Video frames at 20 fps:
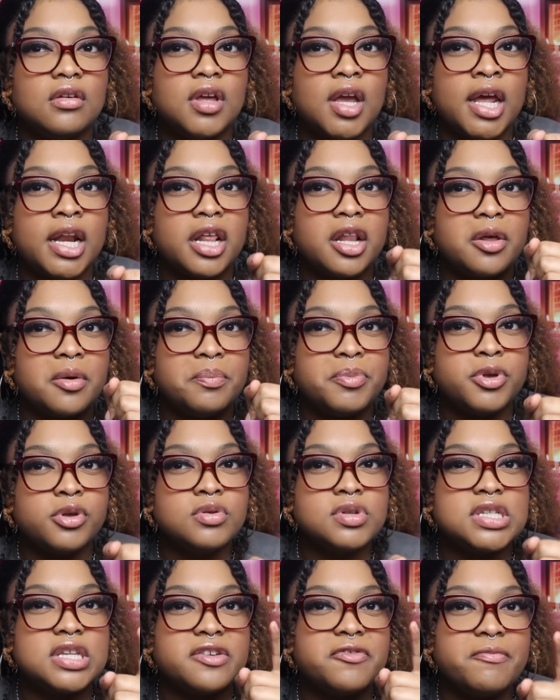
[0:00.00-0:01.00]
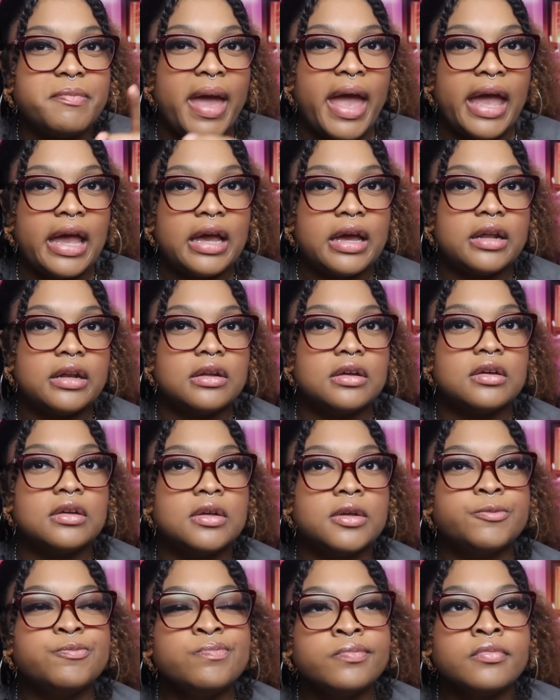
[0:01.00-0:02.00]
and an abusive man.
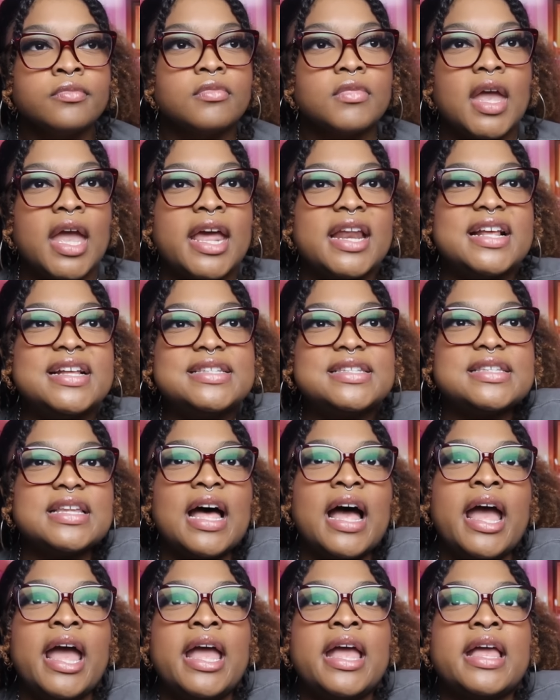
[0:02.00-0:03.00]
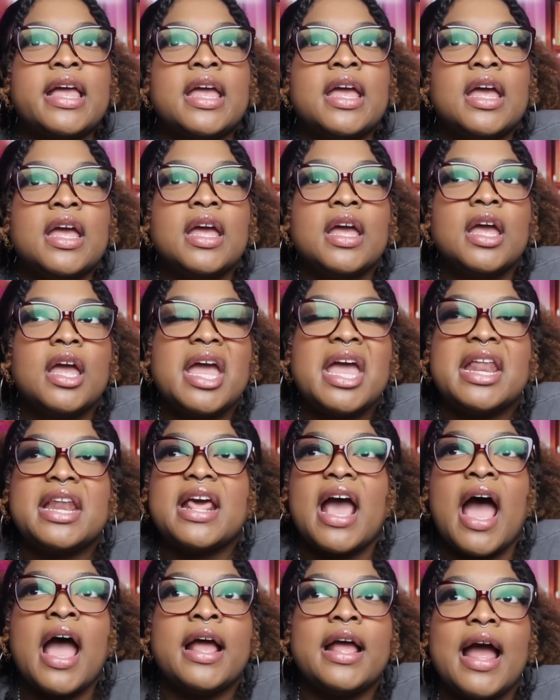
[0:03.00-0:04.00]
And it's like, and
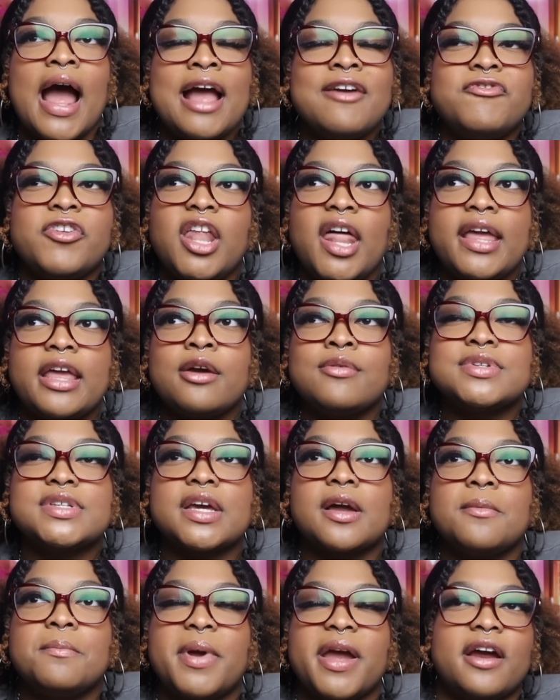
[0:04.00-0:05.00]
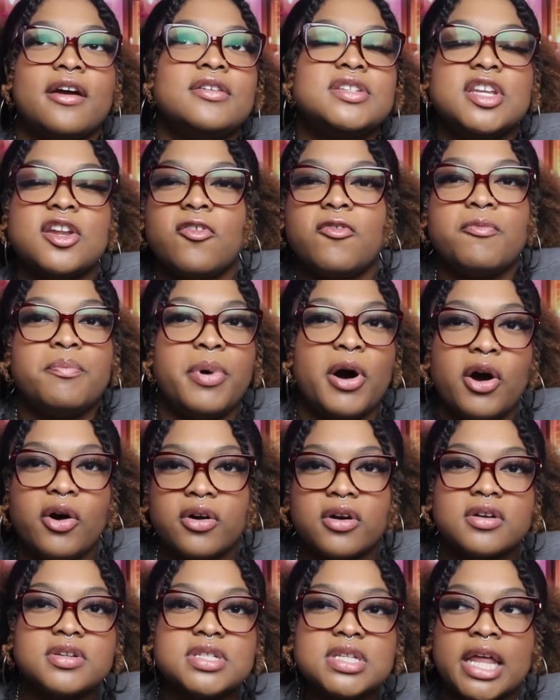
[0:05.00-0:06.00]
I feel like it was a comparison of
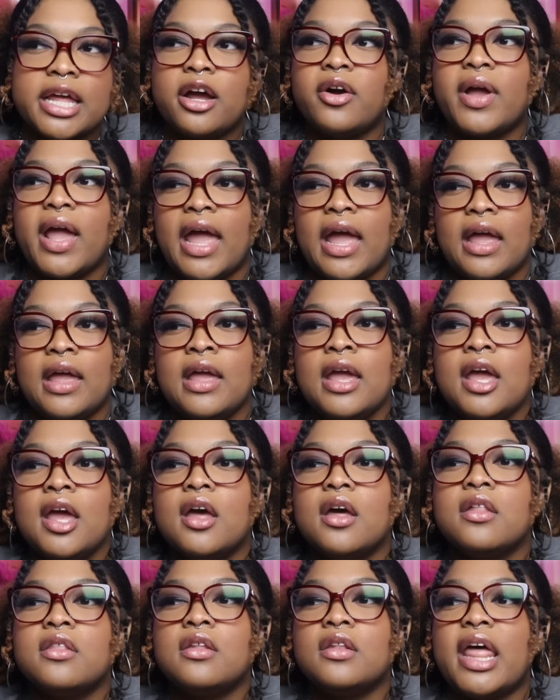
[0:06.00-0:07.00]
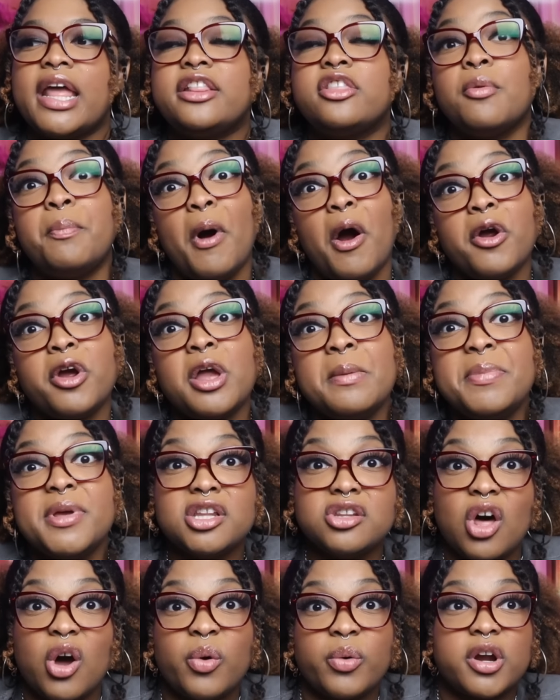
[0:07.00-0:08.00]
bars. Like, okay, like, the bar could be
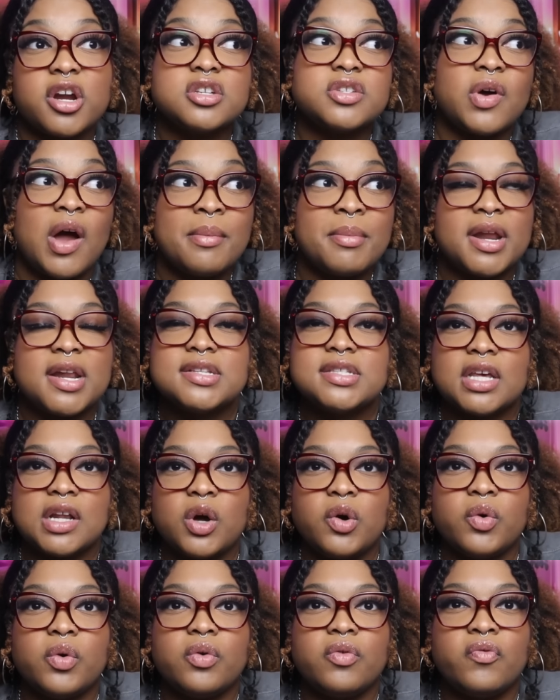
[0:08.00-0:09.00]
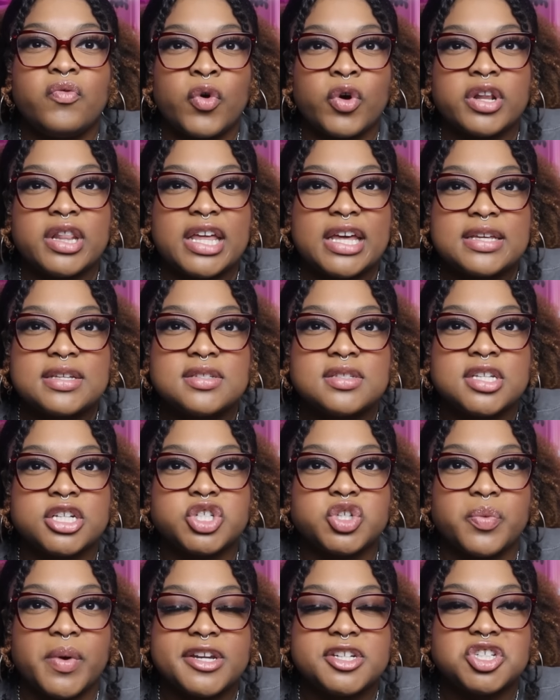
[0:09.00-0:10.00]
lower, so I'm going to settle for this
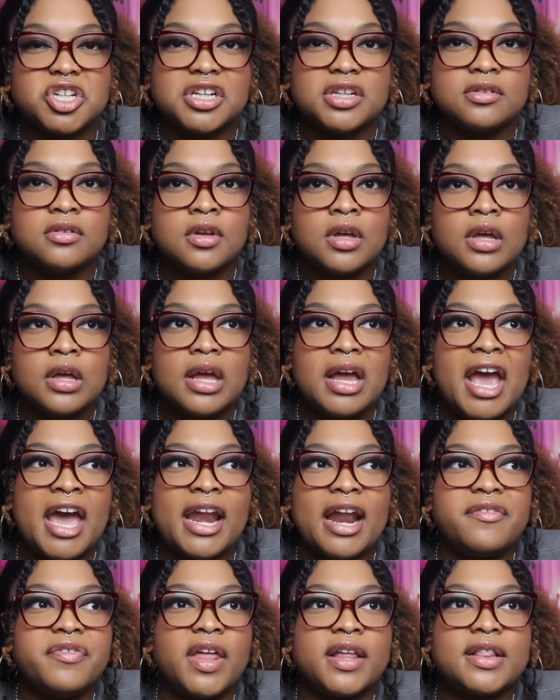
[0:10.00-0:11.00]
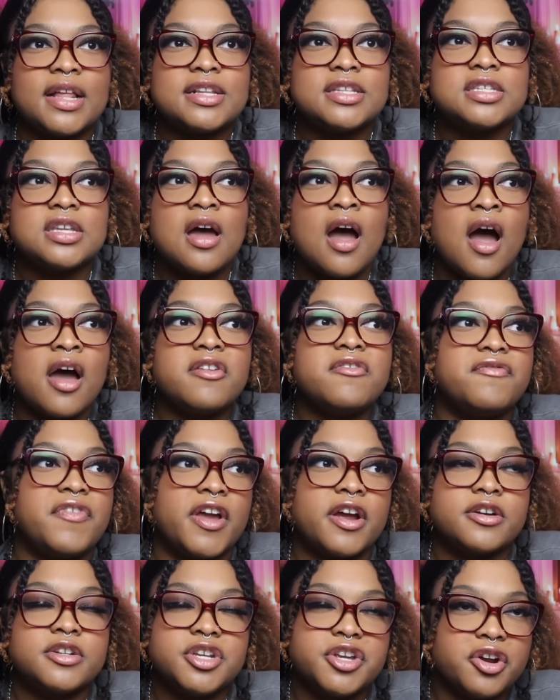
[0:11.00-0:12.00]
situation. And I feel like that's
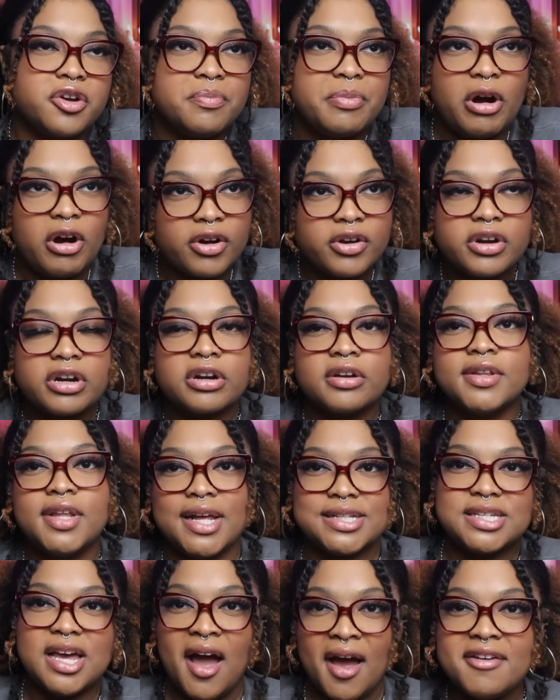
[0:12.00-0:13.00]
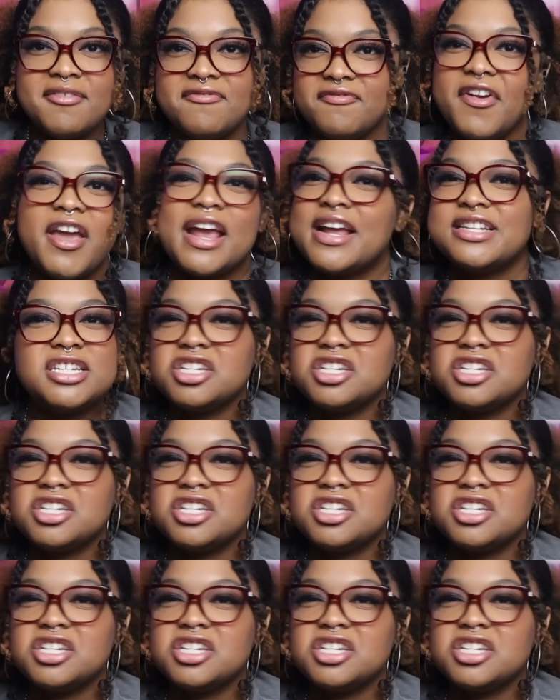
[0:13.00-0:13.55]
unfair to your partner. That's unfair. It's